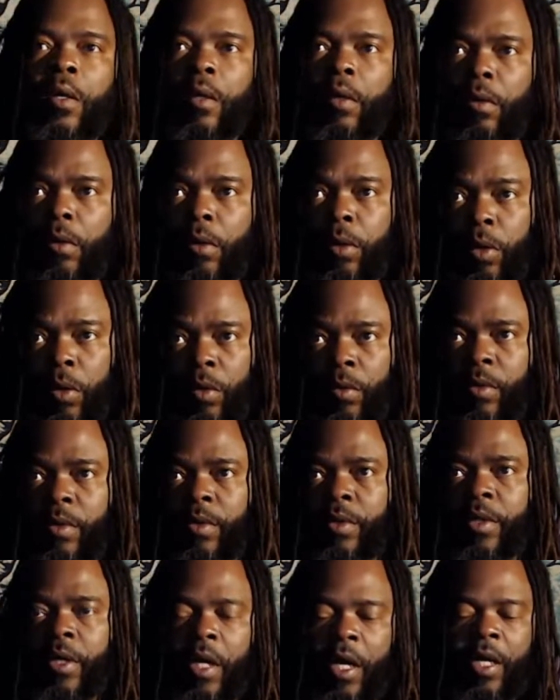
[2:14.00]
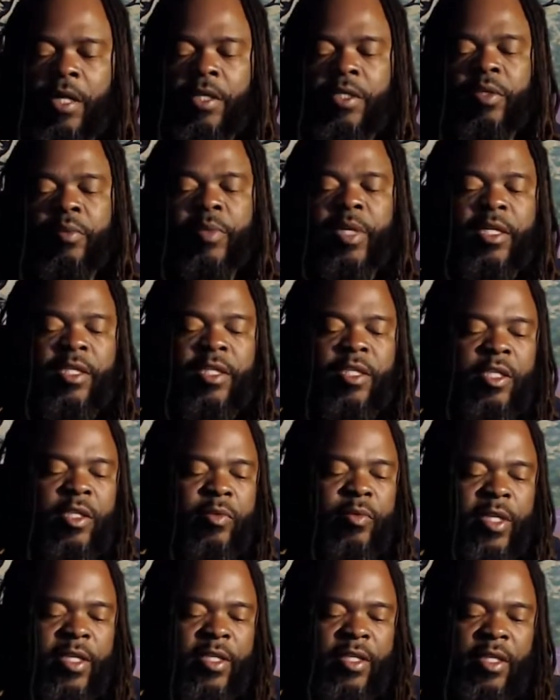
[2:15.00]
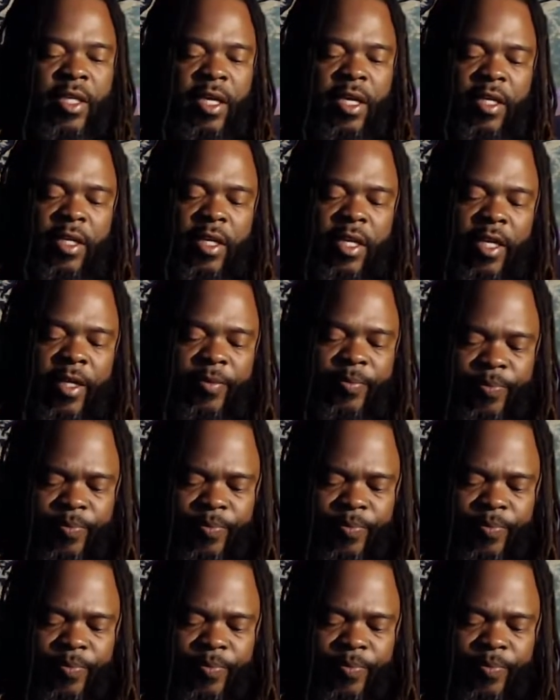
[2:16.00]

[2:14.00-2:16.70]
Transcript: All right, to me, it's just really saying that